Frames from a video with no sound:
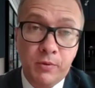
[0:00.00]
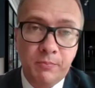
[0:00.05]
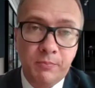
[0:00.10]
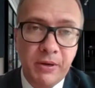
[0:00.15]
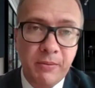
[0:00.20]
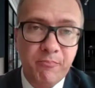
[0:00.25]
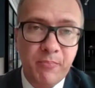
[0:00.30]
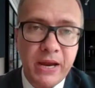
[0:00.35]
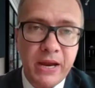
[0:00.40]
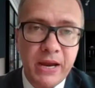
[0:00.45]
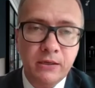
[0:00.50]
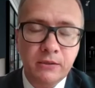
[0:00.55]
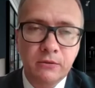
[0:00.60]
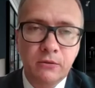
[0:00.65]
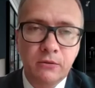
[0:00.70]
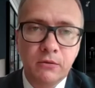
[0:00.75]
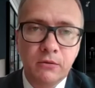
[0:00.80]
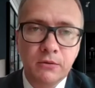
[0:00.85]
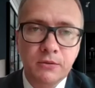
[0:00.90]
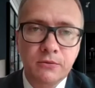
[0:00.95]
prepared
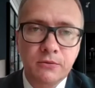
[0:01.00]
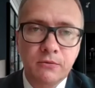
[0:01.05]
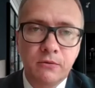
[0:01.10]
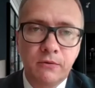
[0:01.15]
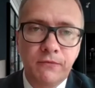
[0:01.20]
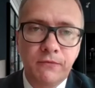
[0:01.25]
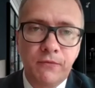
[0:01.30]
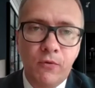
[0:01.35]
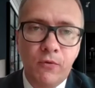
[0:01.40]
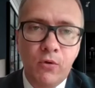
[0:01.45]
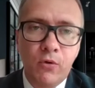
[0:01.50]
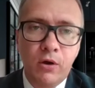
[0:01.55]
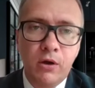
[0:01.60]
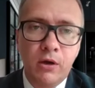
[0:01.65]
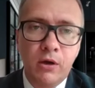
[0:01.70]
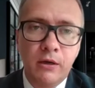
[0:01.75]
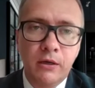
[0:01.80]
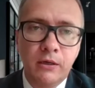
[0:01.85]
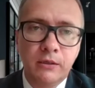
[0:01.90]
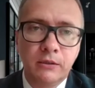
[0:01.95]
also
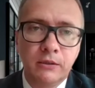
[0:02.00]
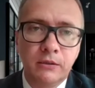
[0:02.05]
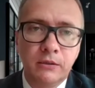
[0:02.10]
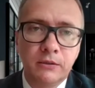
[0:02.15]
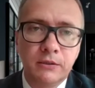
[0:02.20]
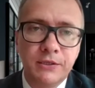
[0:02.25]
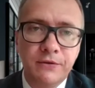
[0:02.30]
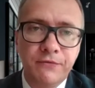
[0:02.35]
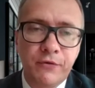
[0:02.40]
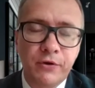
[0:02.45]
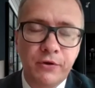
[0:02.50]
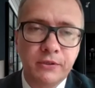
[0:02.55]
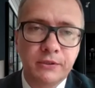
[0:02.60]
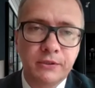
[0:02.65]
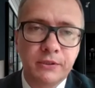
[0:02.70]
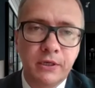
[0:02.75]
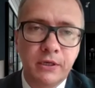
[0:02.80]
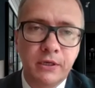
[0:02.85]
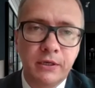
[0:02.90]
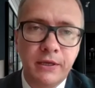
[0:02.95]
for
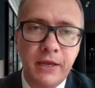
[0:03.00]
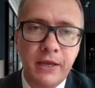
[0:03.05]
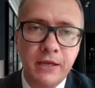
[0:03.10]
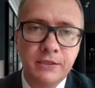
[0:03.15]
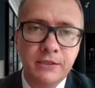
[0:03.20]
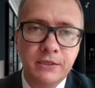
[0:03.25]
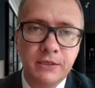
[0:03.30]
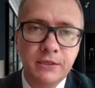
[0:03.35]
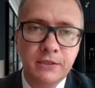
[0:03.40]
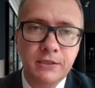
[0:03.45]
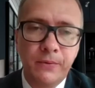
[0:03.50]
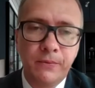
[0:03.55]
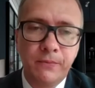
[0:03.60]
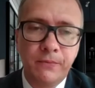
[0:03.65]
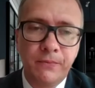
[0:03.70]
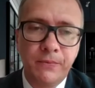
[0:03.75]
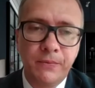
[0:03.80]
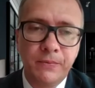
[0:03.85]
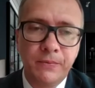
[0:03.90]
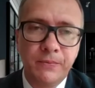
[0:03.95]
different cases
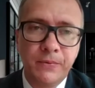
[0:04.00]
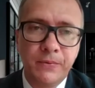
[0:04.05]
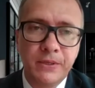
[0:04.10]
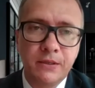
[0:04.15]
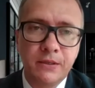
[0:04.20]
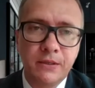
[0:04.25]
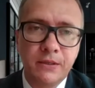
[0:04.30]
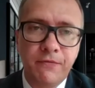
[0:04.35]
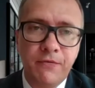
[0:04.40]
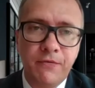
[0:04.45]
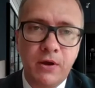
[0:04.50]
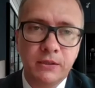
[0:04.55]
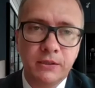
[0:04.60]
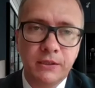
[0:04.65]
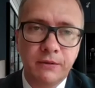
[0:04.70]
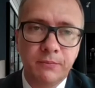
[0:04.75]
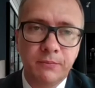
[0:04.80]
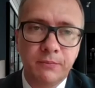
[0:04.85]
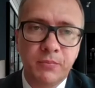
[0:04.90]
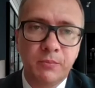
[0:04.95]
within the fund,
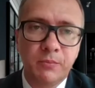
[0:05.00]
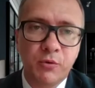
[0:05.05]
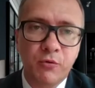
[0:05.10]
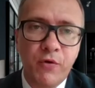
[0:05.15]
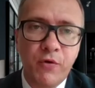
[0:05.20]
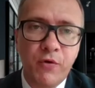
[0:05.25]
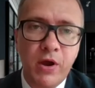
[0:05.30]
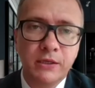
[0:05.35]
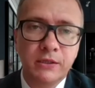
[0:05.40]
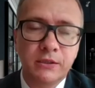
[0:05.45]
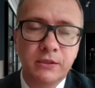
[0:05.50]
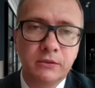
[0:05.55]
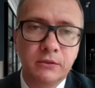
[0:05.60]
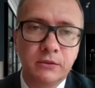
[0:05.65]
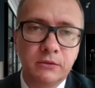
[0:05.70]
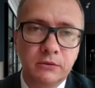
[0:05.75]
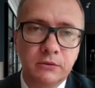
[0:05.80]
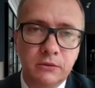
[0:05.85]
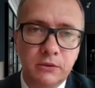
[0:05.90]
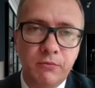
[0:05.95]
and provide
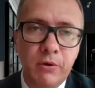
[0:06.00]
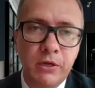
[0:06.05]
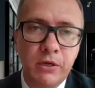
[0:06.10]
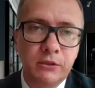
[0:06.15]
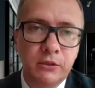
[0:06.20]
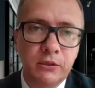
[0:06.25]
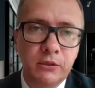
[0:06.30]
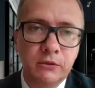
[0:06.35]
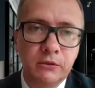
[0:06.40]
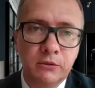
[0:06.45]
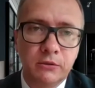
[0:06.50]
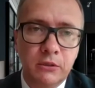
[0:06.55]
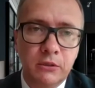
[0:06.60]
quite a